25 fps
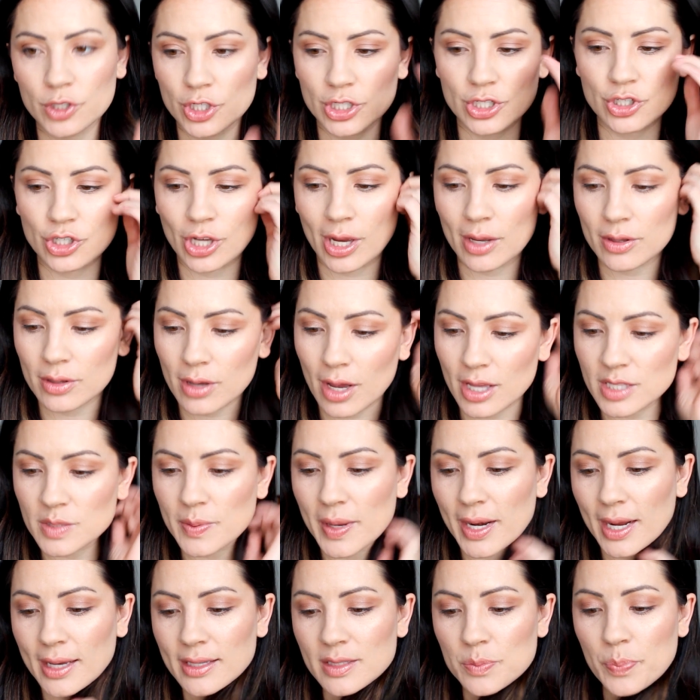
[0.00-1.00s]
Just Shine
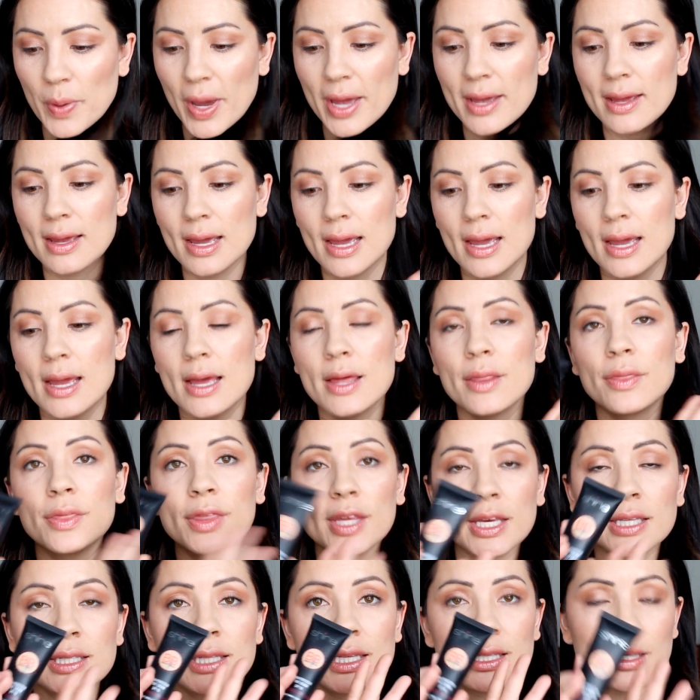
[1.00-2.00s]
Cosmetics but
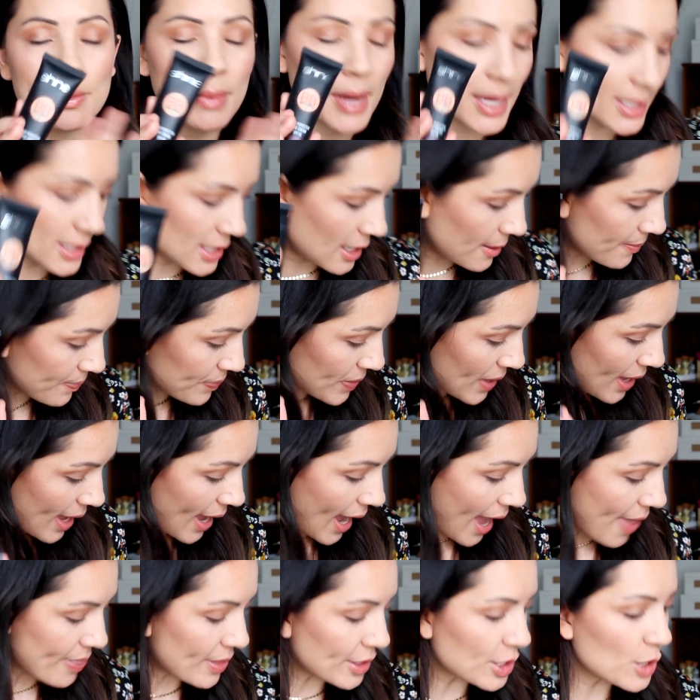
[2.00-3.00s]
this is amazing
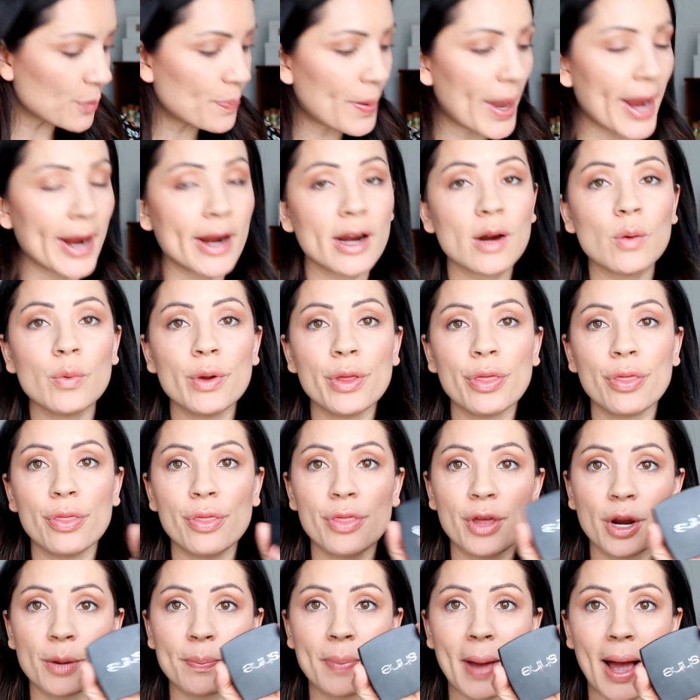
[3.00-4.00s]
and then you pair it
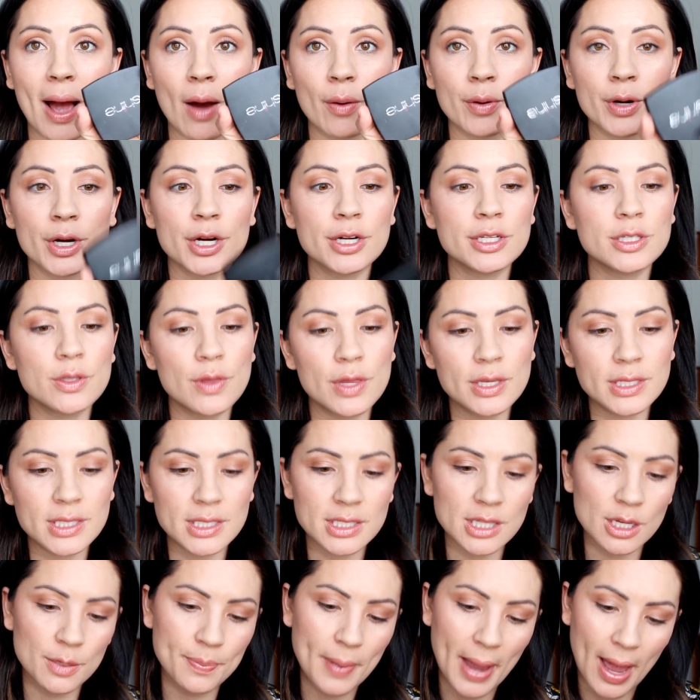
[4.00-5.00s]
with their powder so this
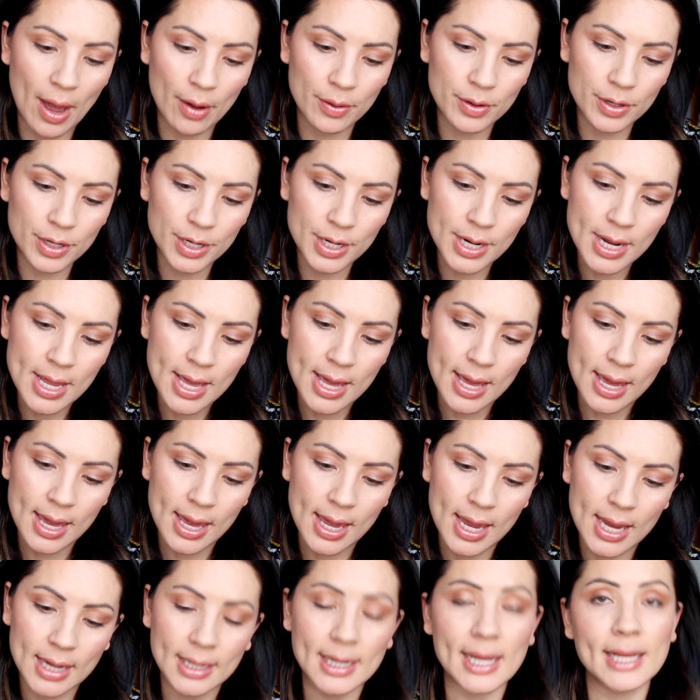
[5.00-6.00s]
is their powder
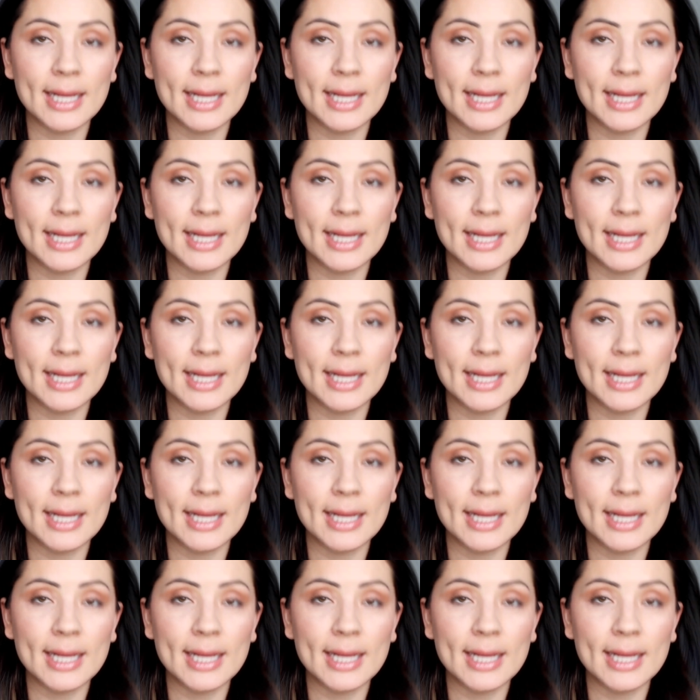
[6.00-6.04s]
in